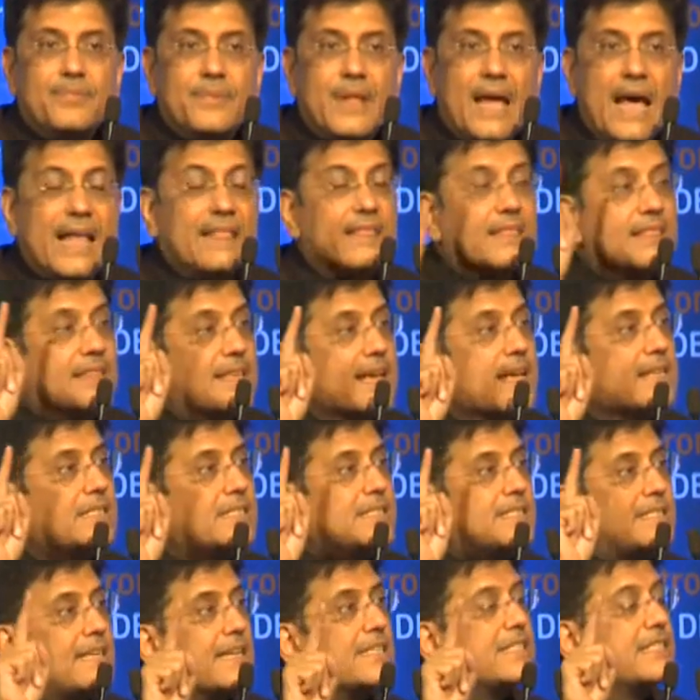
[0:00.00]
And these
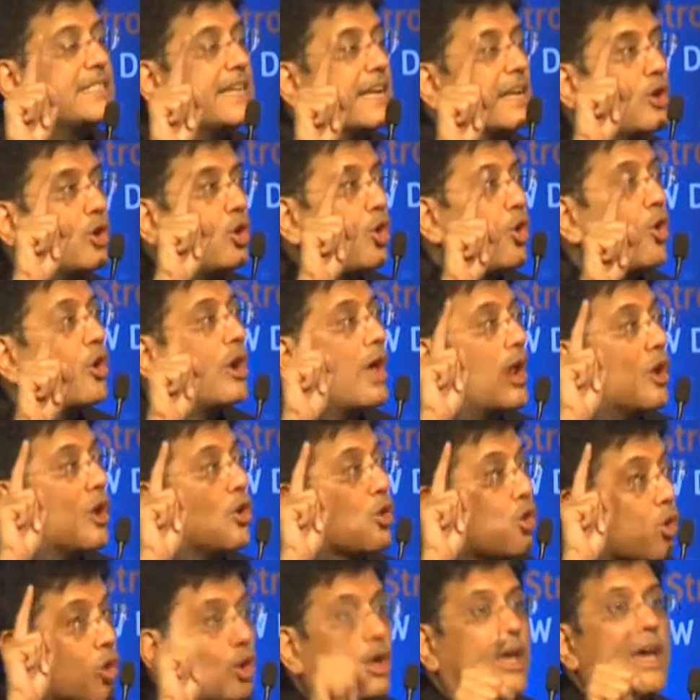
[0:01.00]
16 crore are
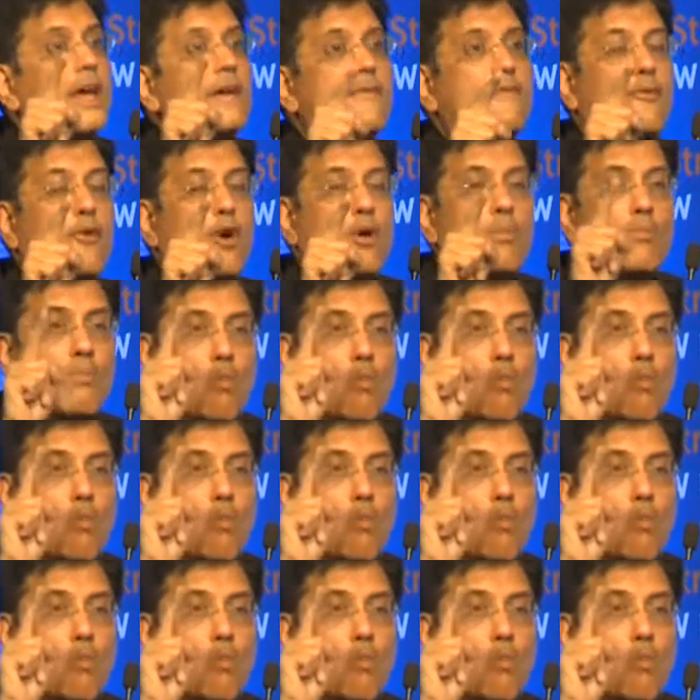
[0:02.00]
looking for